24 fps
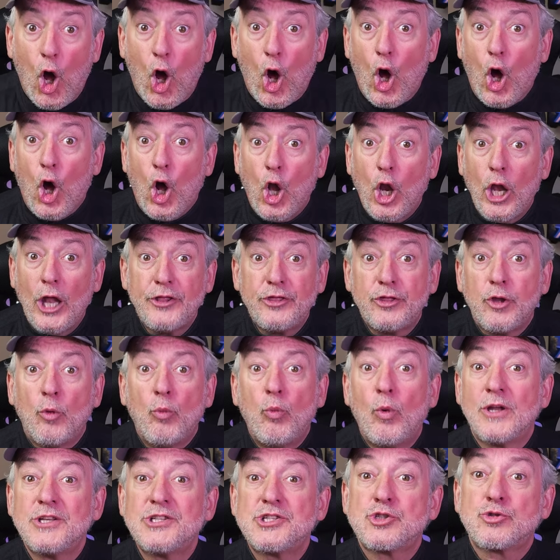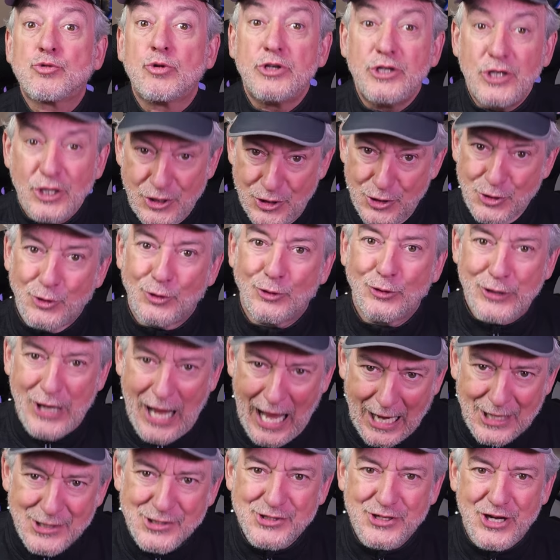all at the once traditional
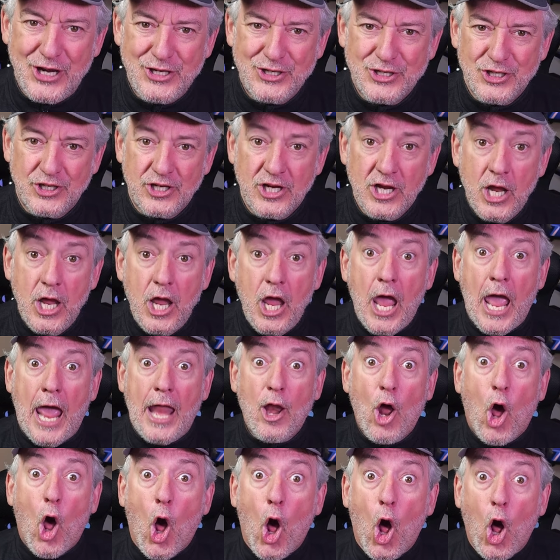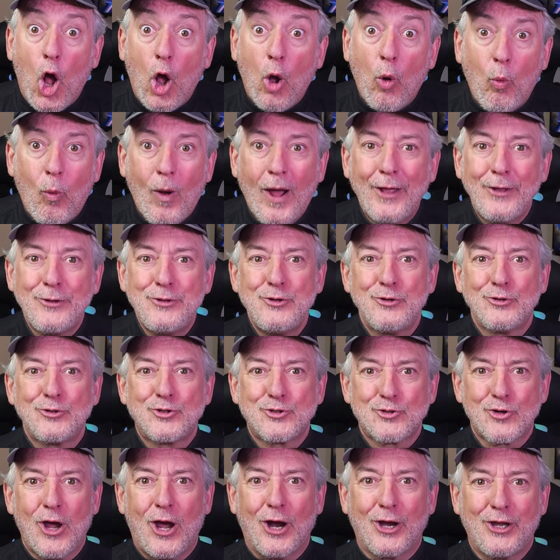gas station, and all while your
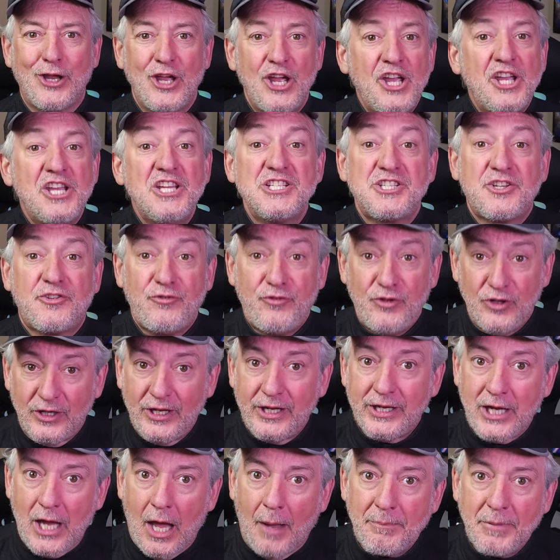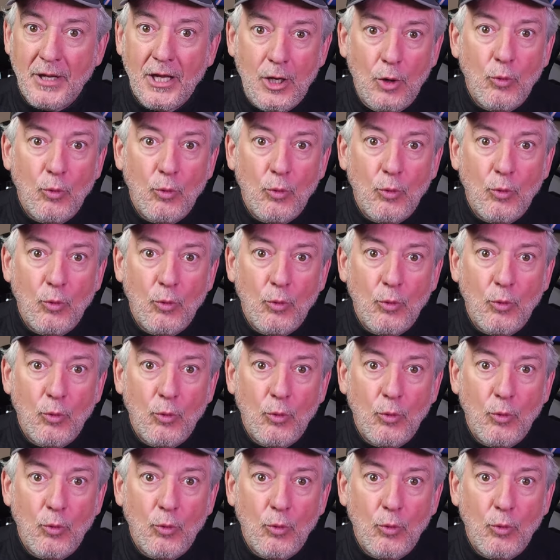truck is filling up